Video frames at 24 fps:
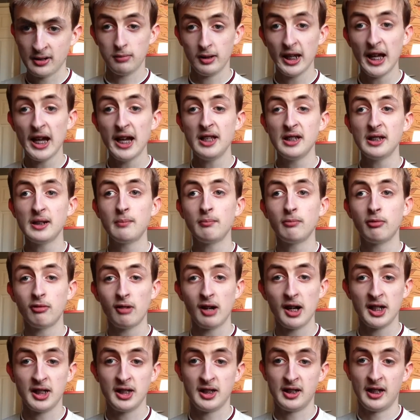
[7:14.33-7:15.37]
Plans and
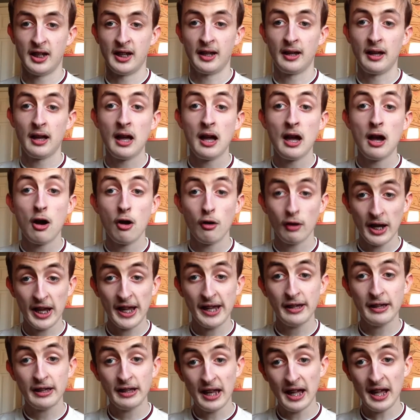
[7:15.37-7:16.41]
pricing.
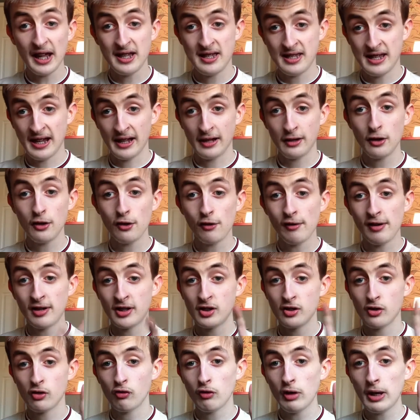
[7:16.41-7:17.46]
Okay, like I said, Google has
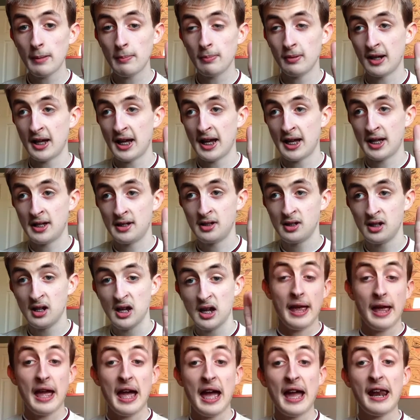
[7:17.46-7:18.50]
3 plans,
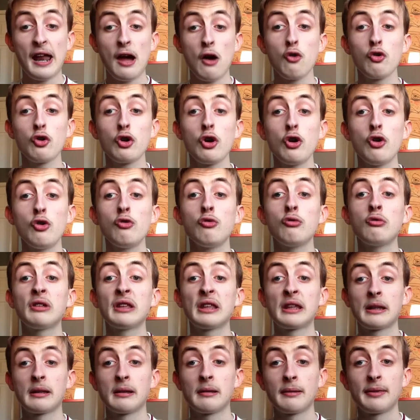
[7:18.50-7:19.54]
and I'll go
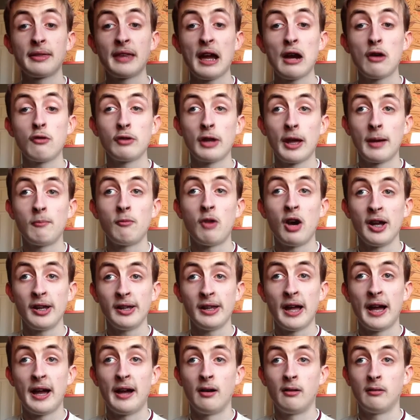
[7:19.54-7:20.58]
down them right
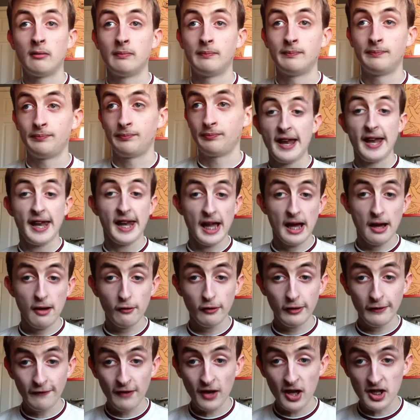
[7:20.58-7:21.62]
now. Now,
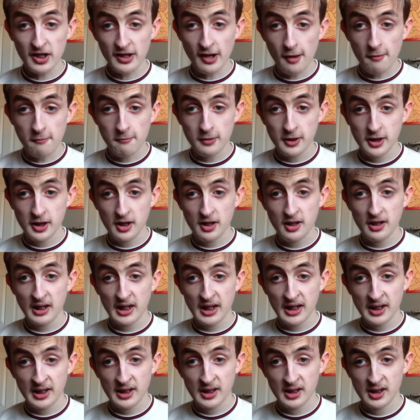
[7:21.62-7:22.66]
the first option
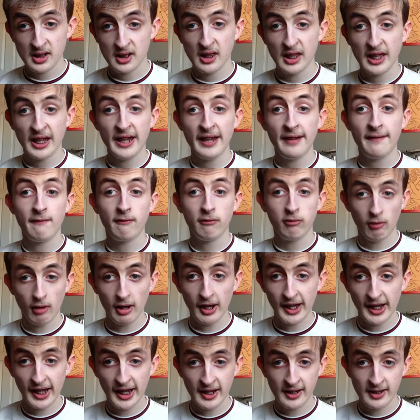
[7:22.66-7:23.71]
is the
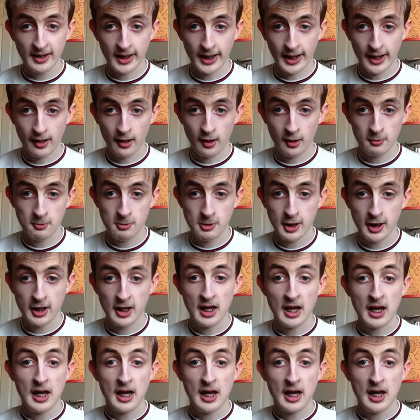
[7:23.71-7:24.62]
free internet option.